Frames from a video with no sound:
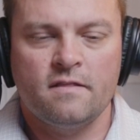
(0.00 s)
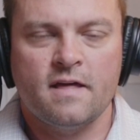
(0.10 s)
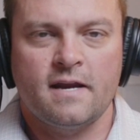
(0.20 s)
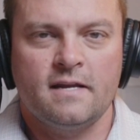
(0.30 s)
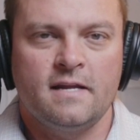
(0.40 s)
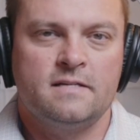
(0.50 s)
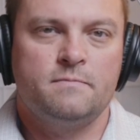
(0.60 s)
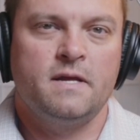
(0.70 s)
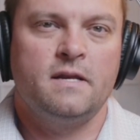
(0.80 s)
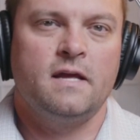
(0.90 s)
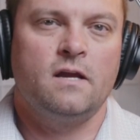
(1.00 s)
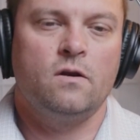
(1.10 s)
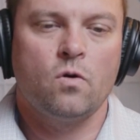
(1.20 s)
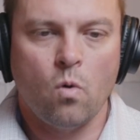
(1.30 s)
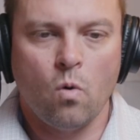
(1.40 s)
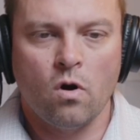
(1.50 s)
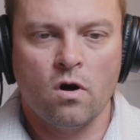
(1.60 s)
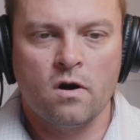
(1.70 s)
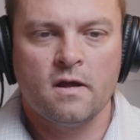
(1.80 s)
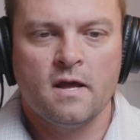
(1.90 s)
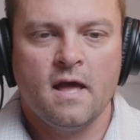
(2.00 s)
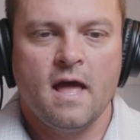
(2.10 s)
that it has been ignored,